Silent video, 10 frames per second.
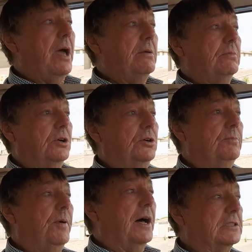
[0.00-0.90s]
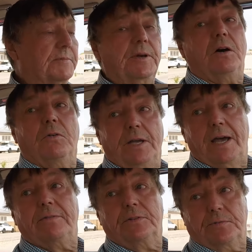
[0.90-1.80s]
and could possibly only
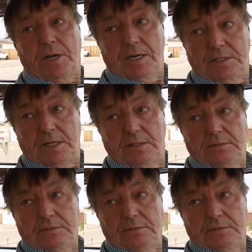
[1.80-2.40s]
have a 318.